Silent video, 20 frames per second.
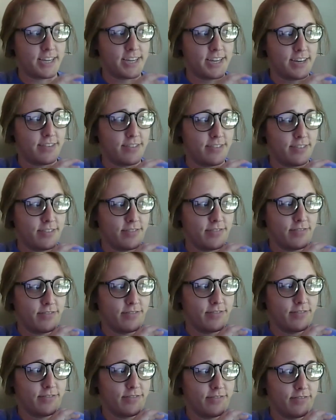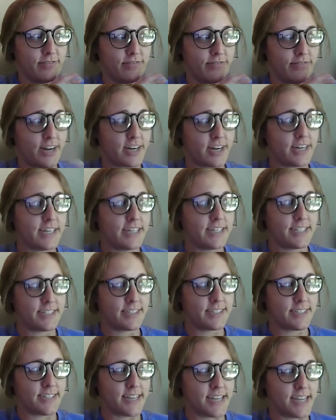we can
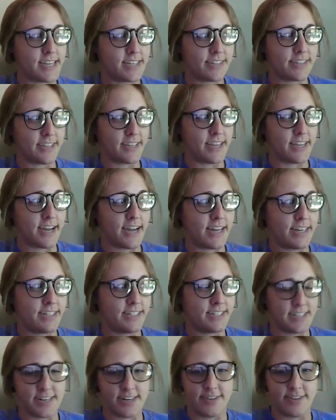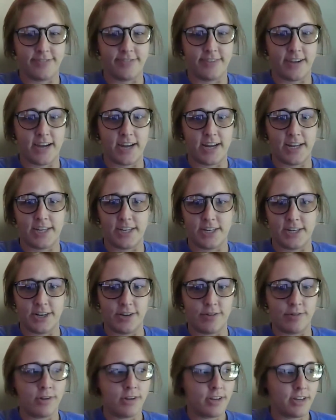very distinctly identify,
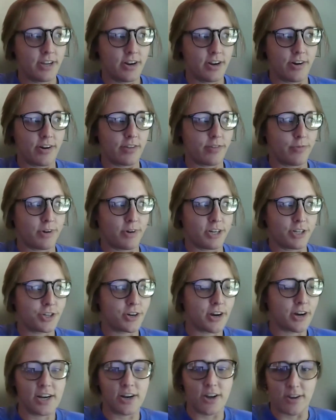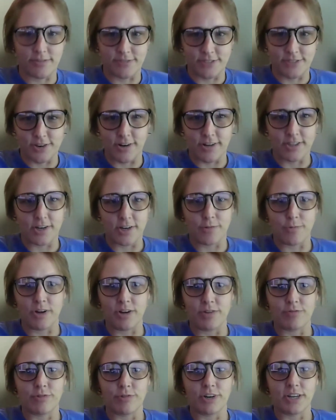you know, what trade-offs are
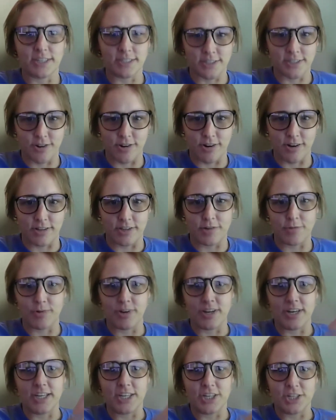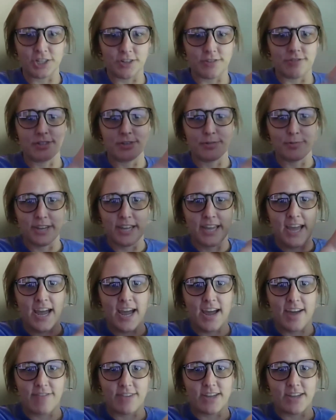there, what risk are there, what issues are
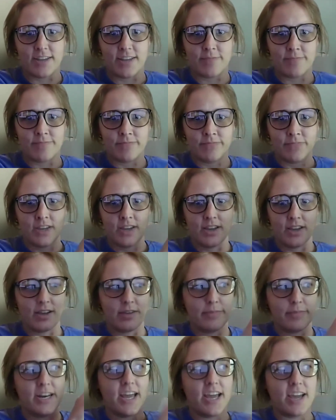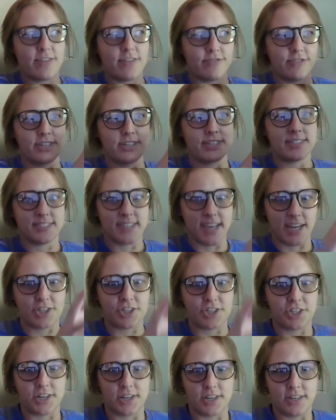we having in every
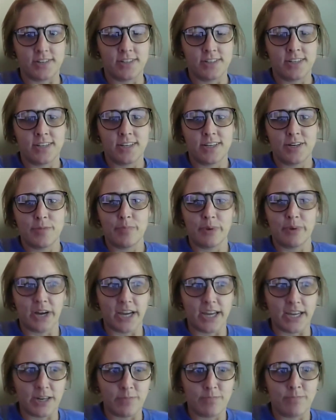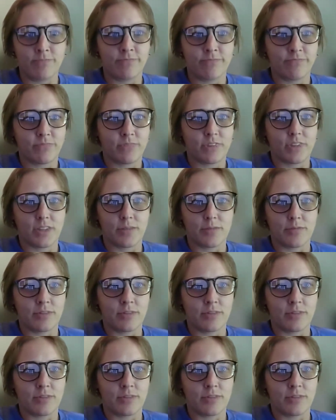section. But,